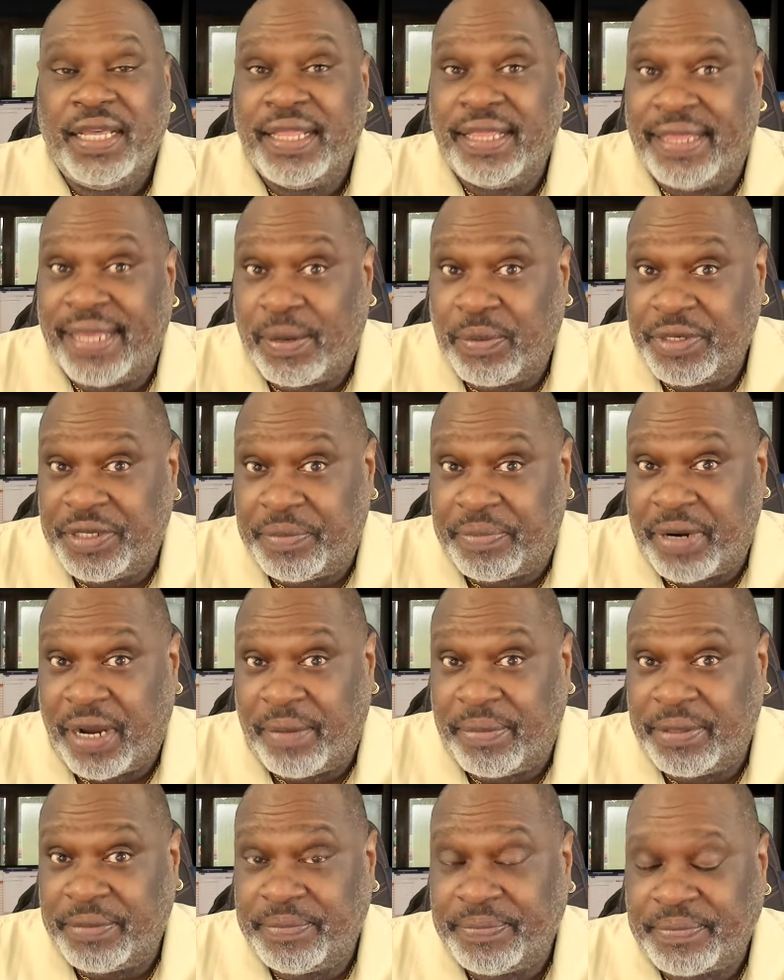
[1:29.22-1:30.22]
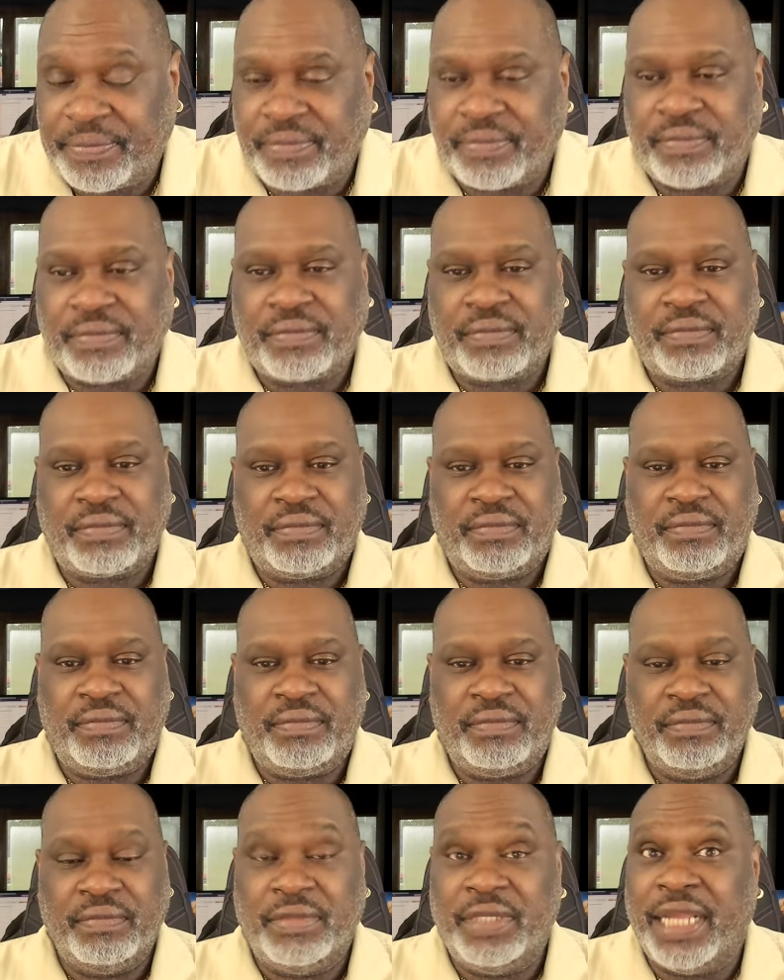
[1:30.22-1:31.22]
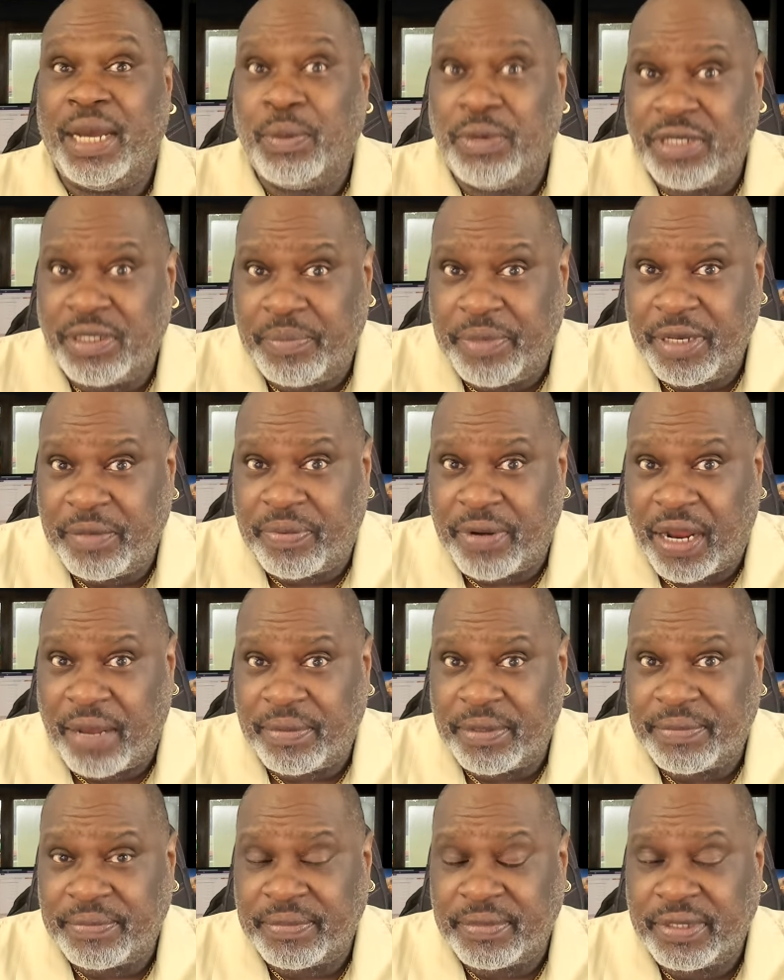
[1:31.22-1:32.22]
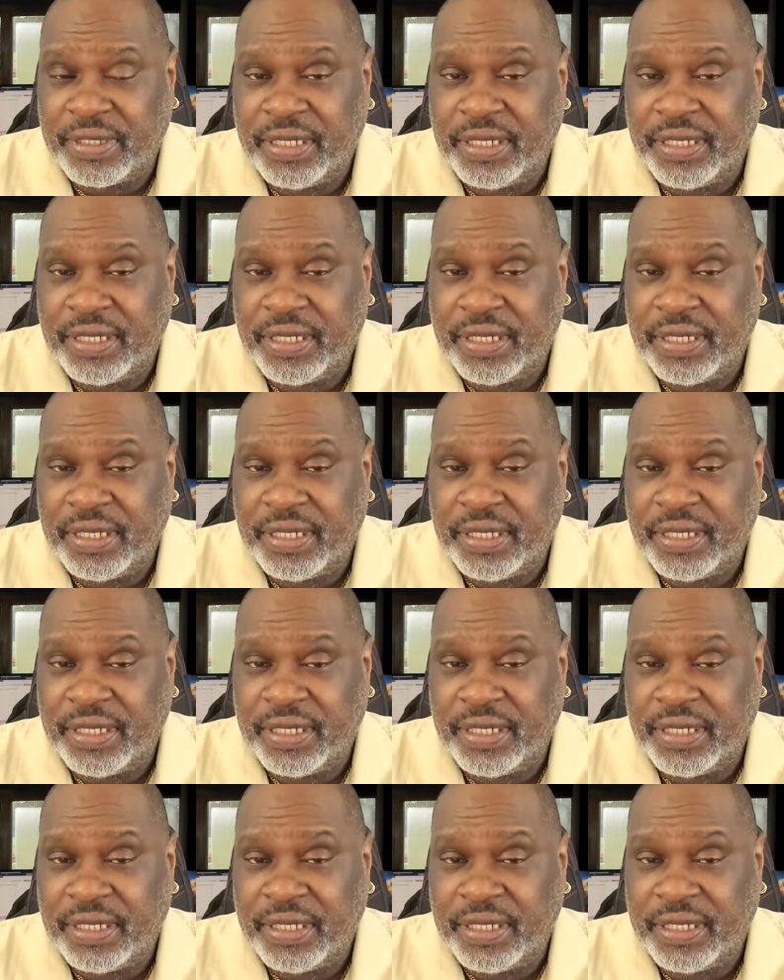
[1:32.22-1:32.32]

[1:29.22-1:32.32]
That was a problem. That was a big problem.